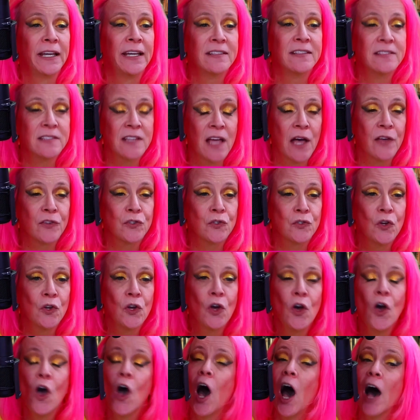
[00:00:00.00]
It says,
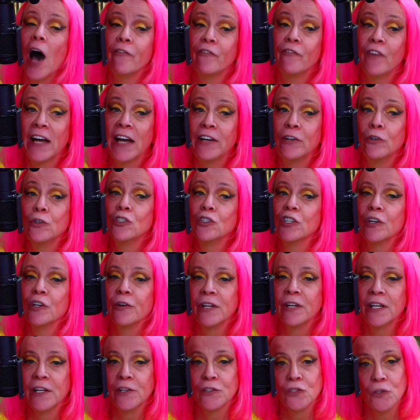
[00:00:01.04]
"A
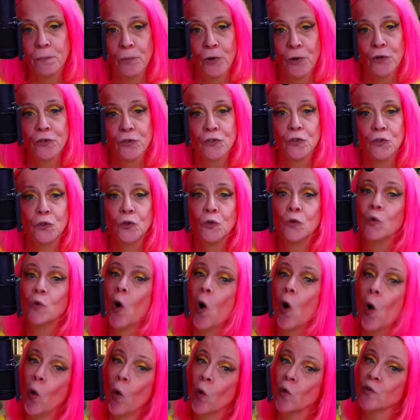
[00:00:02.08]
fiduciary is a person who
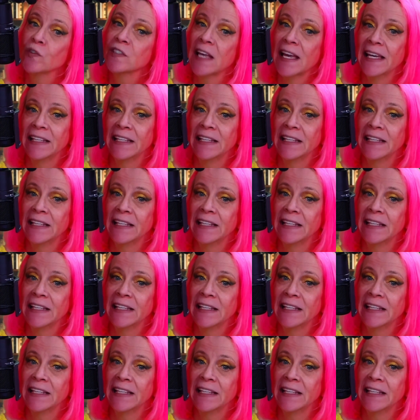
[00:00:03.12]
holds